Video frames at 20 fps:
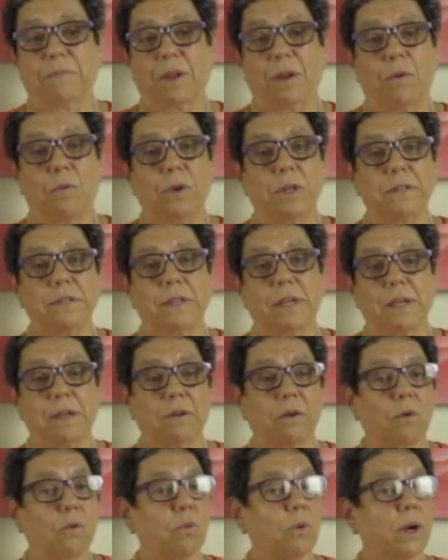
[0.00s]
we say
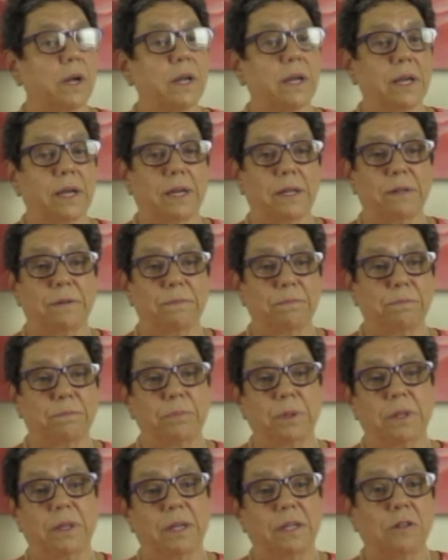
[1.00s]
go right ahead,
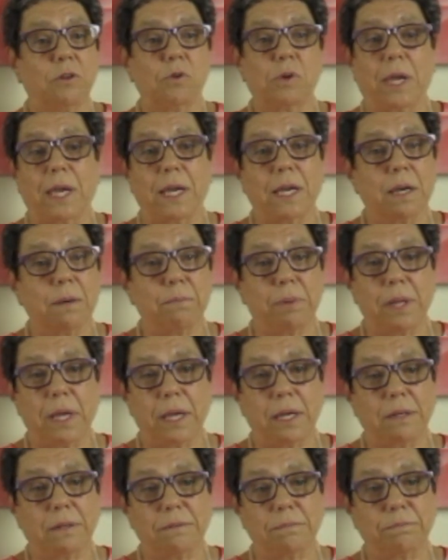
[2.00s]
but then you can't
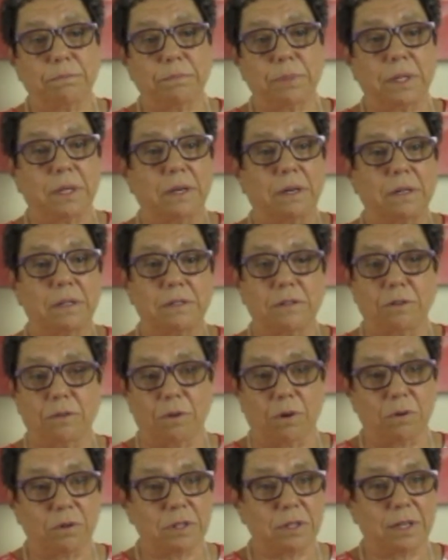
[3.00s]
complain because
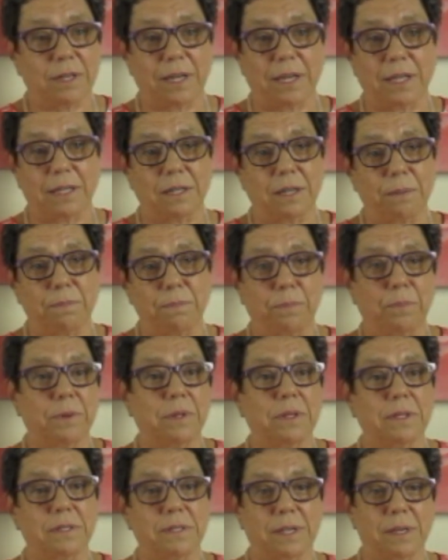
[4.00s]
you're always going to end up
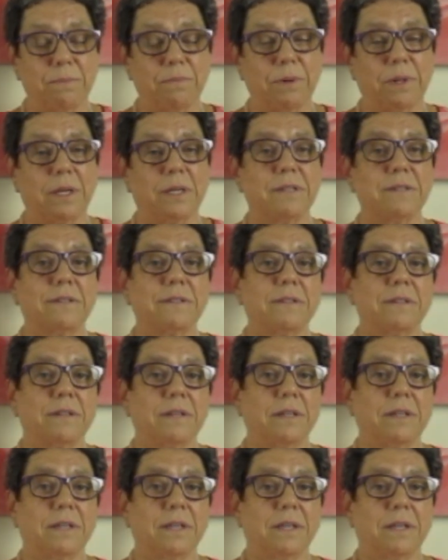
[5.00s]
in the same place.
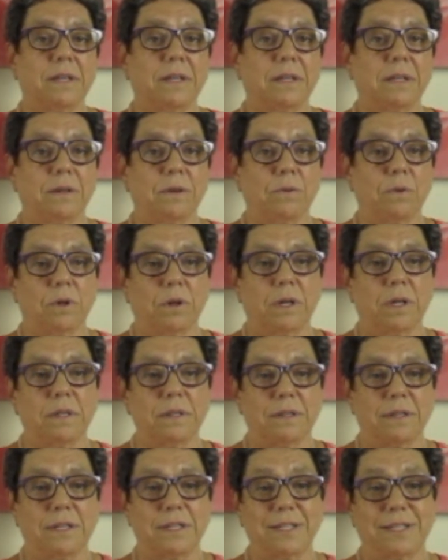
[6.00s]

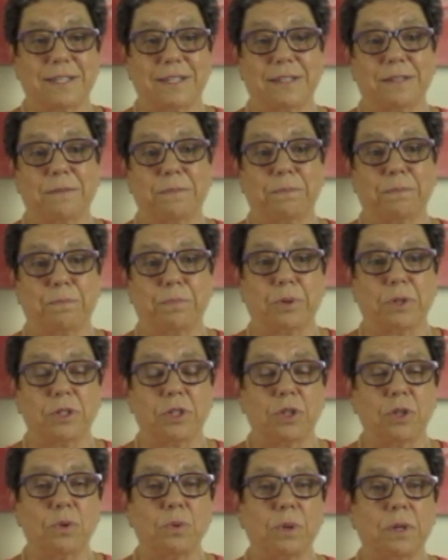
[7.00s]
Whereas this
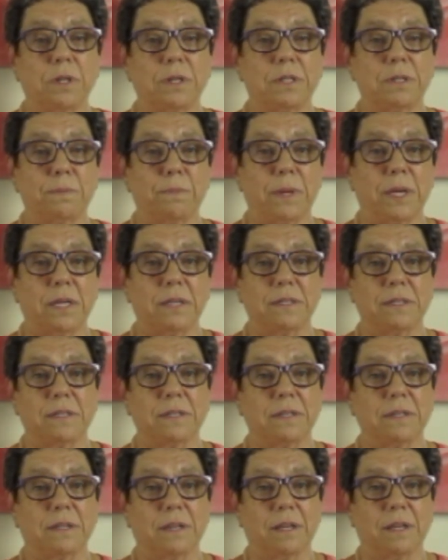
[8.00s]
puts you in a
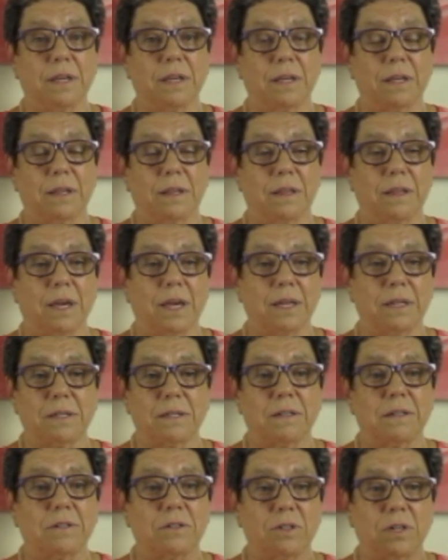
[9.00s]
space that
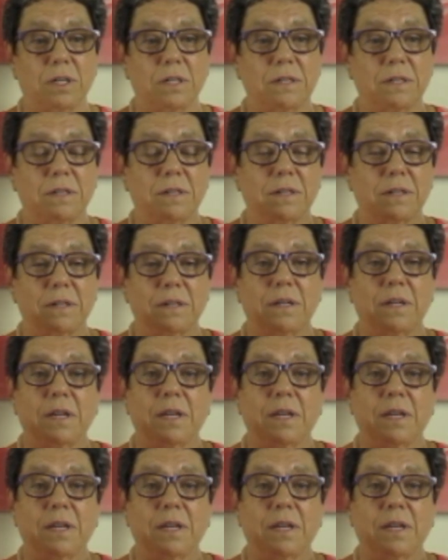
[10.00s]
just